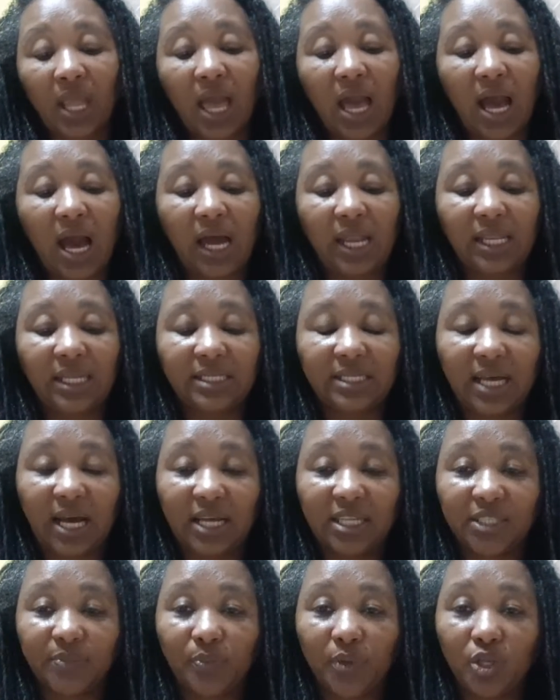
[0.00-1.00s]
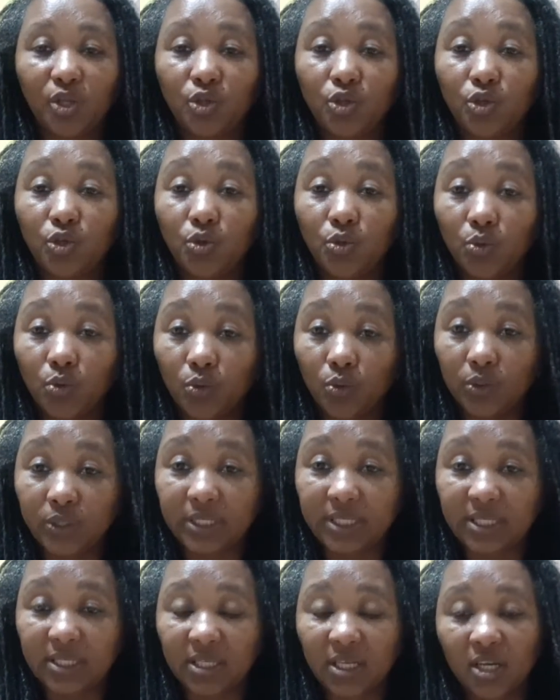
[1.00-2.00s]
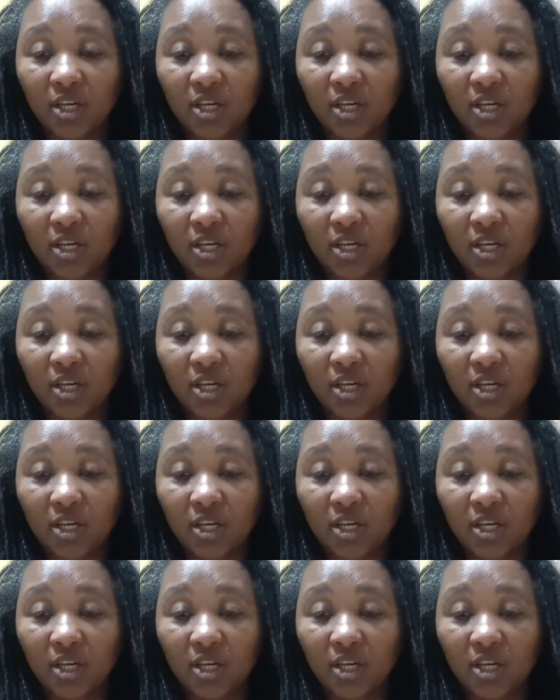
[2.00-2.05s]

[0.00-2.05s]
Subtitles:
and it has been used